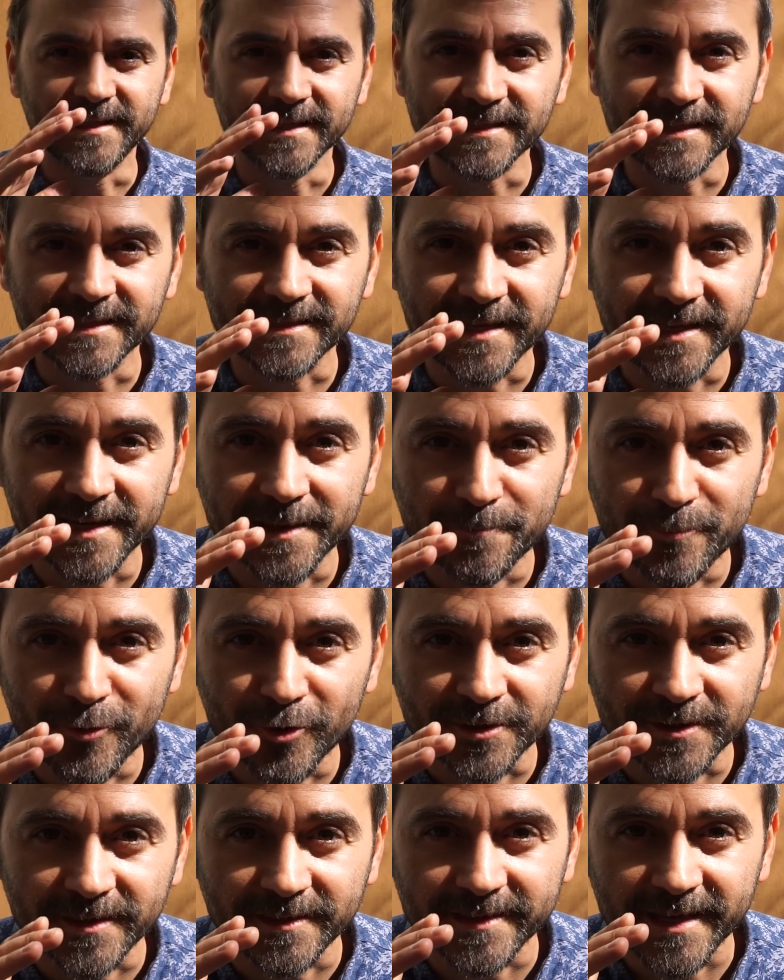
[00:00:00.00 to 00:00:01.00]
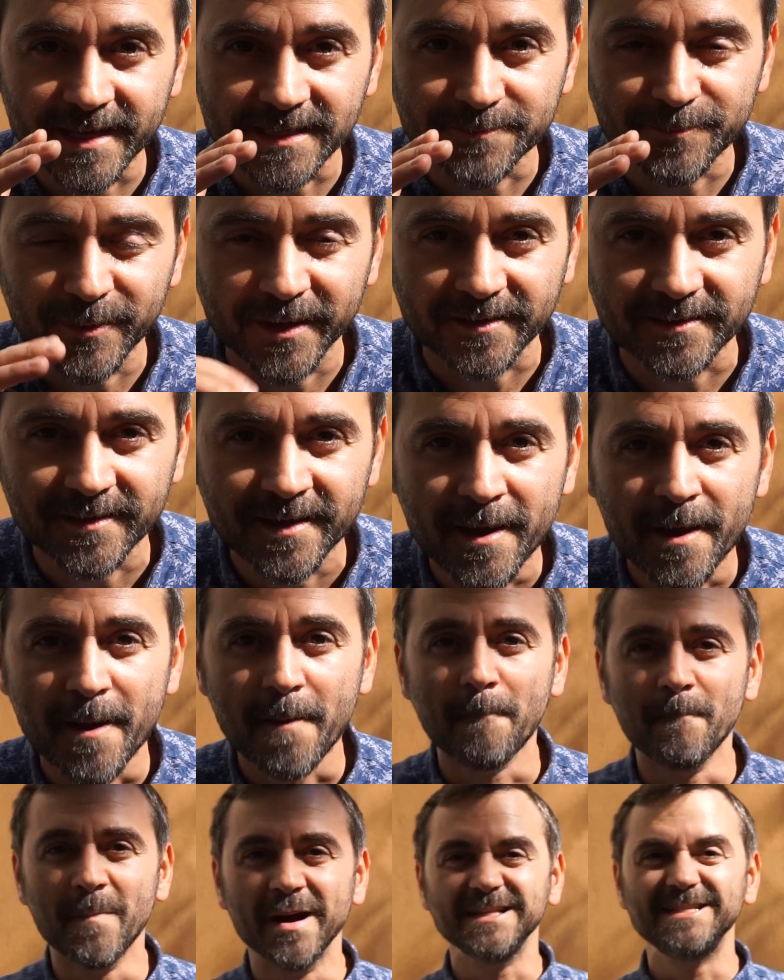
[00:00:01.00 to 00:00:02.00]
This is an important aspect.
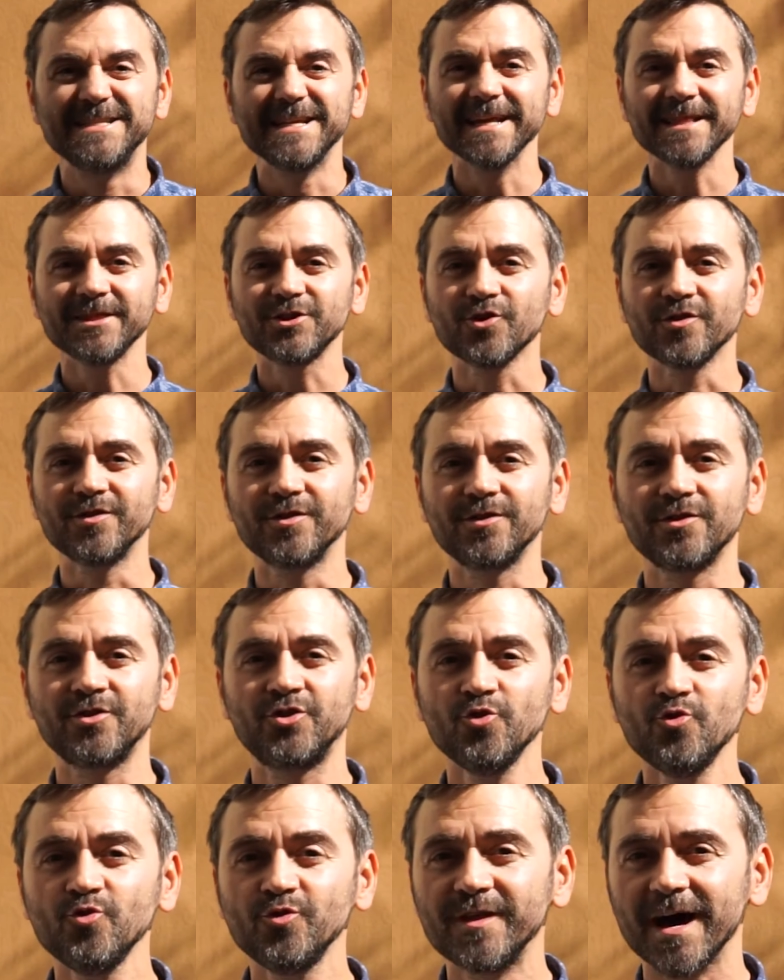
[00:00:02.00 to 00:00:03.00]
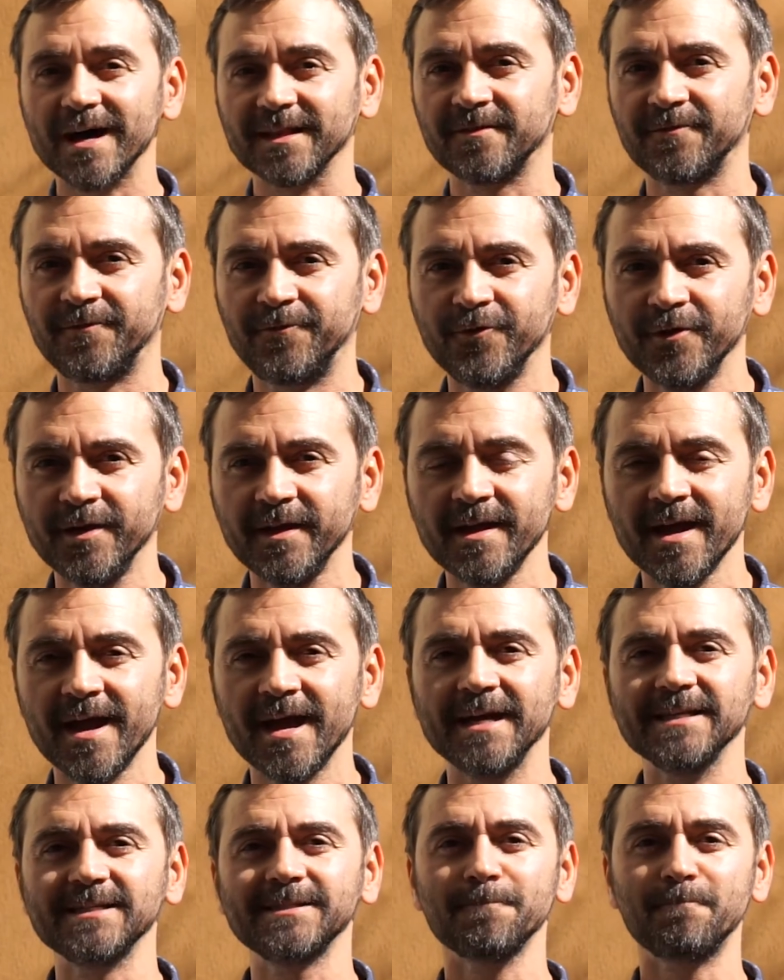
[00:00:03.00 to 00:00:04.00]
Magento 2.3
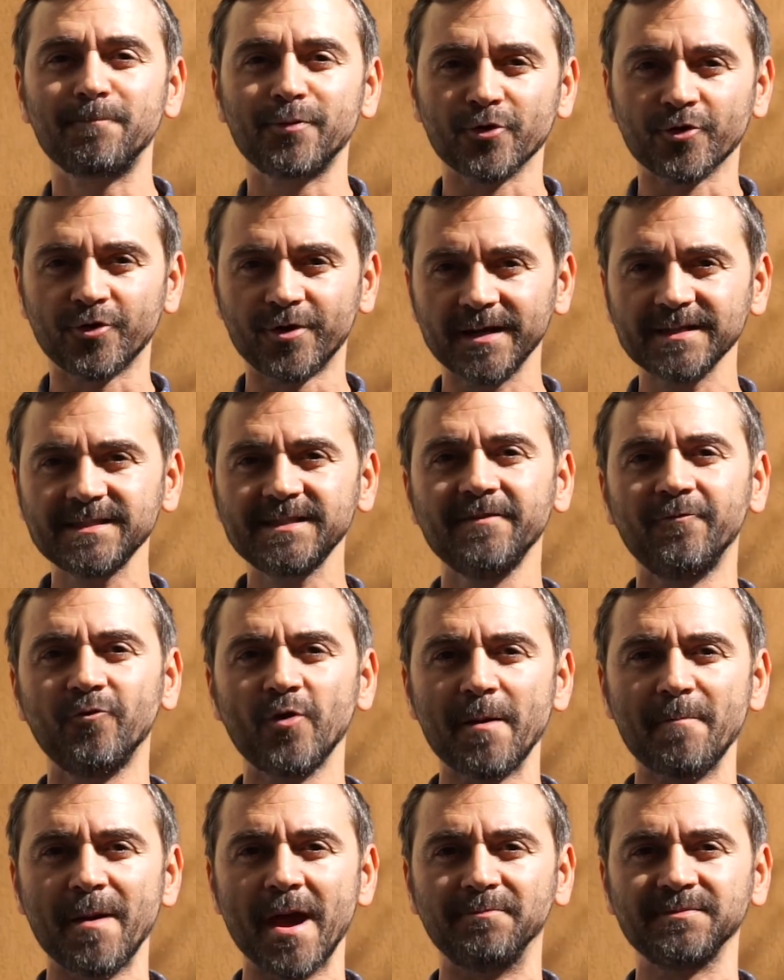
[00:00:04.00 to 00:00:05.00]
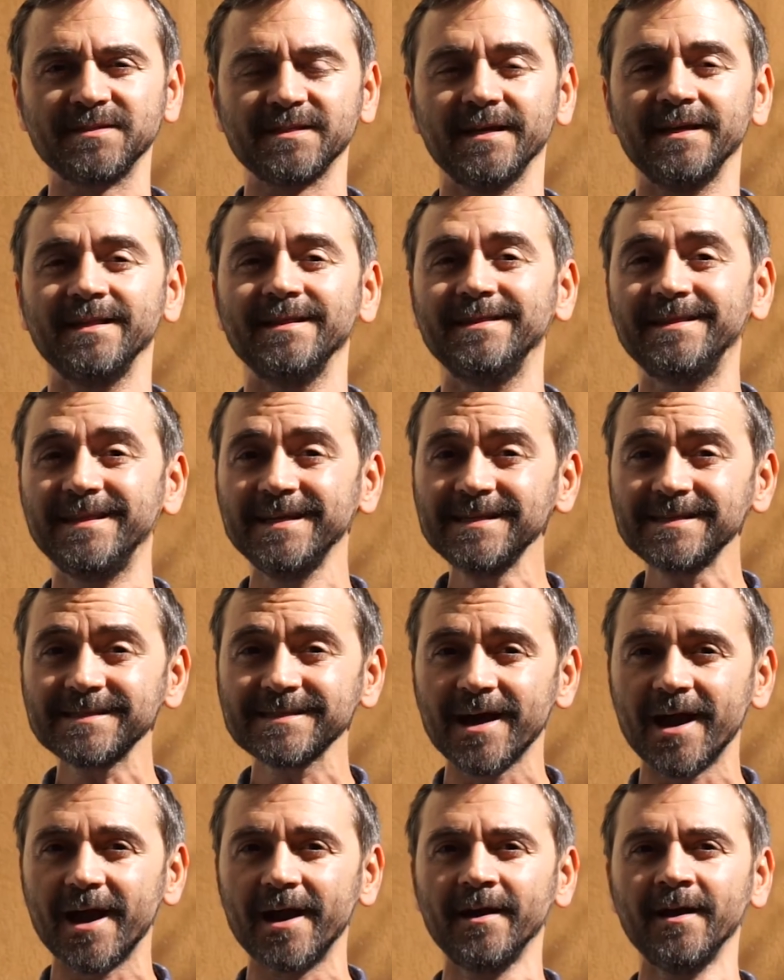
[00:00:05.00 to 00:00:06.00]
has progressive web apps, and these
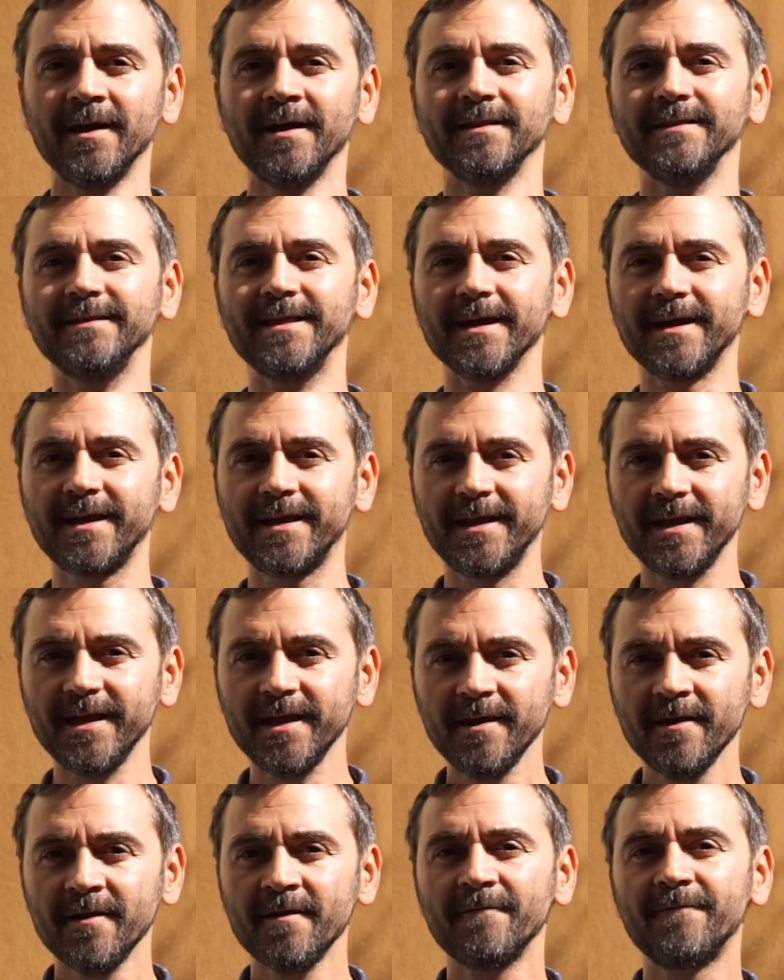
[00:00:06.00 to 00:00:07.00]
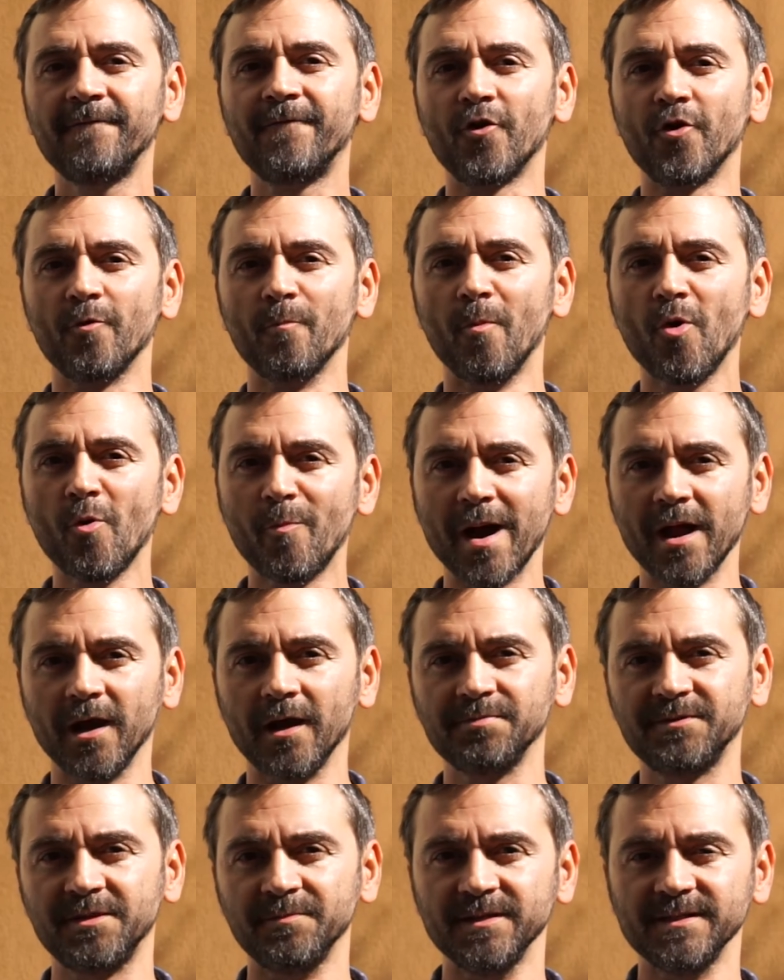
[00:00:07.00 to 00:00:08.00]
are the key for mobile
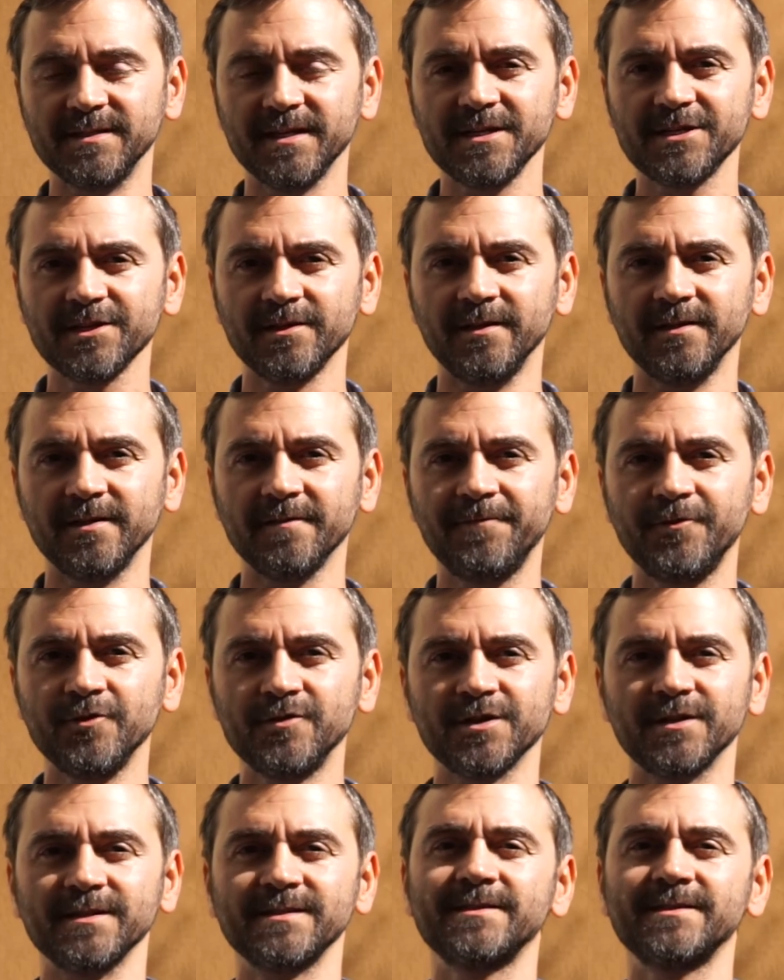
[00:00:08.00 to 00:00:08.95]
optimization in the future.